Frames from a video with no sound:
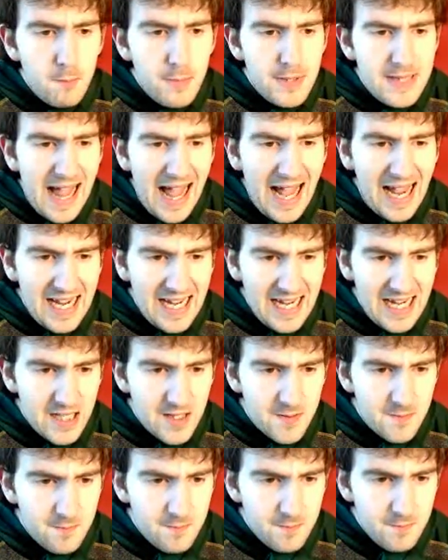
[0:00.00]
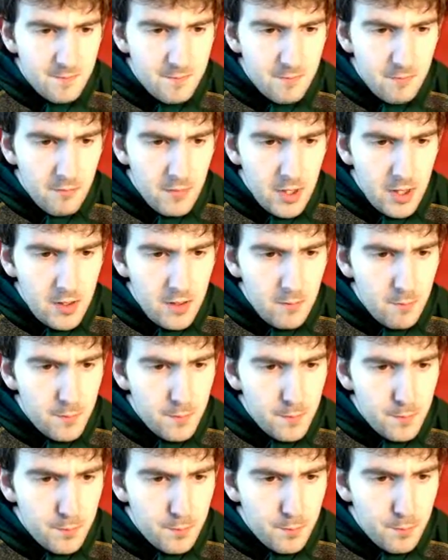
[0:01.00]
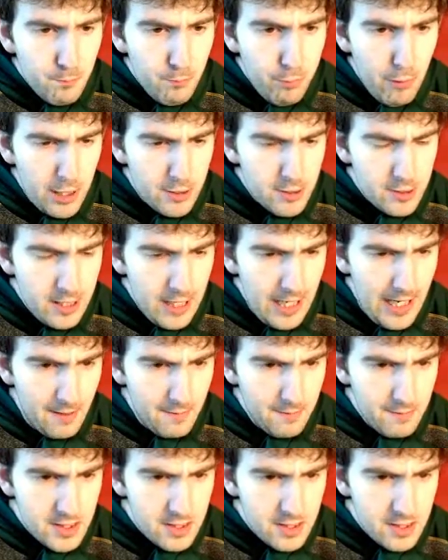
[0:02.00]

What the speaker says: Blade. Vodka,